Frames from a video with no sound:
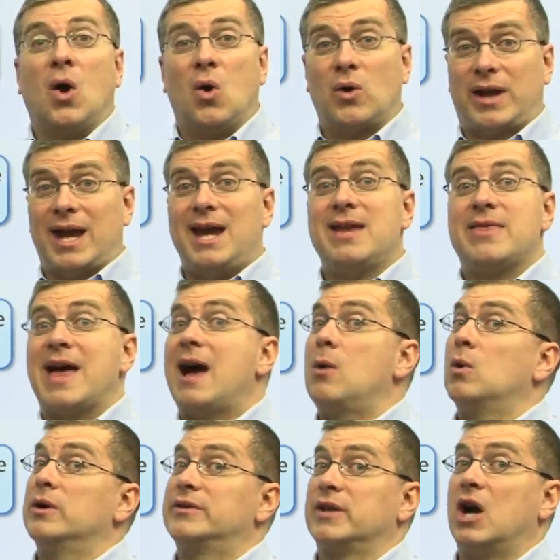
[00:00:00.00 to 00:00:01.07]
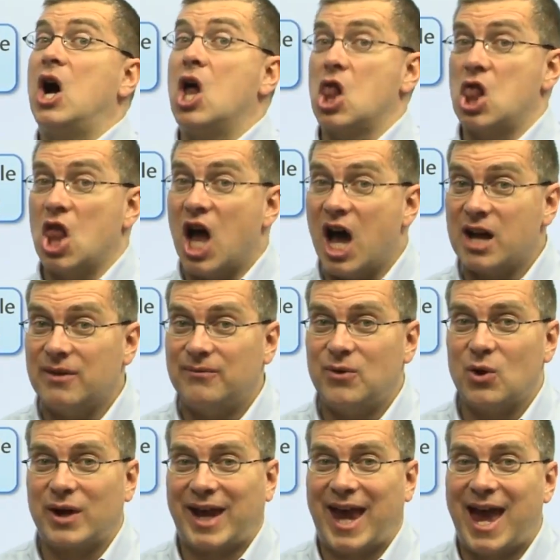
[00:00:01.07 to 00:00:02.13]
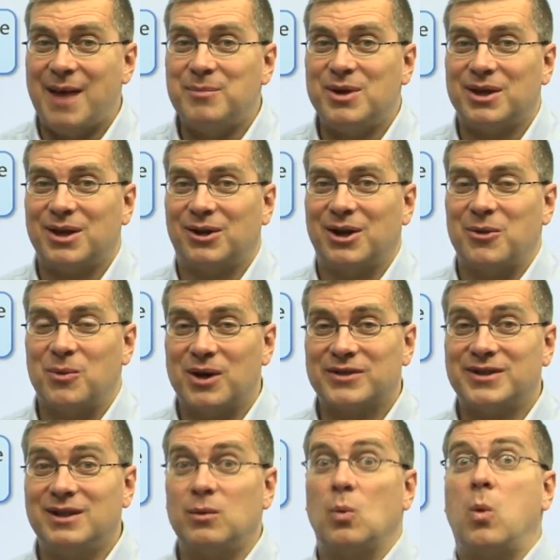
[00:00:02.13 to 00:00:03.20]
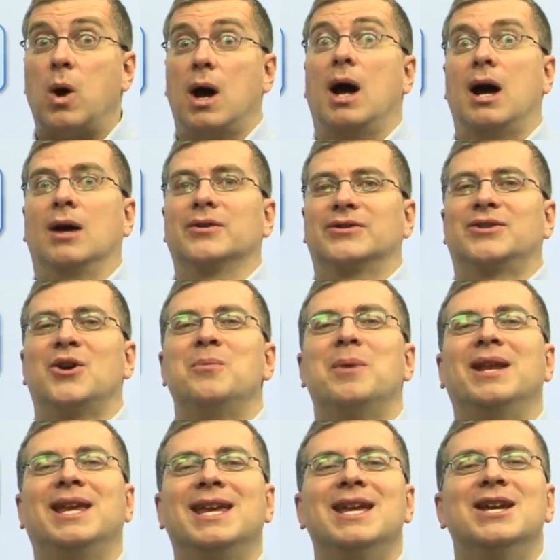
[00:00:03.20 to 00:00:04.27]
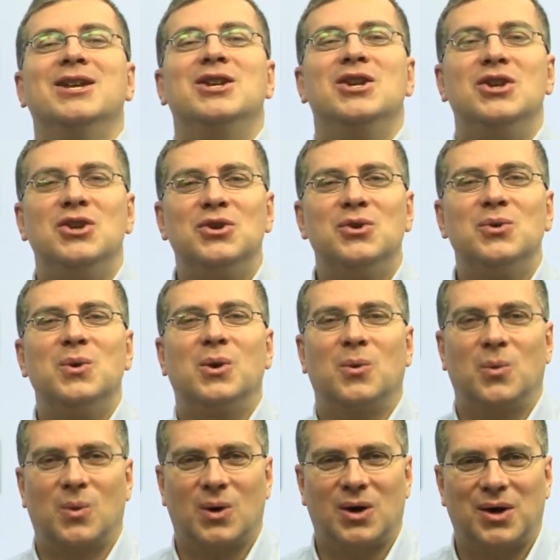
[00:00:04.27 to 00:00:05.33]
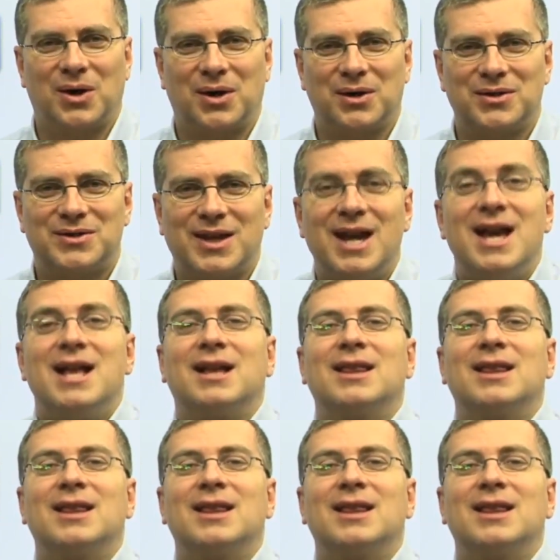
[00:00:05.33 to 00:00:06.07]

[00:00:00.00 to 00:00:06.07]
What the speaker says: Okay, that was a lot of vocabulary, wasn't it? Wow, so many new words.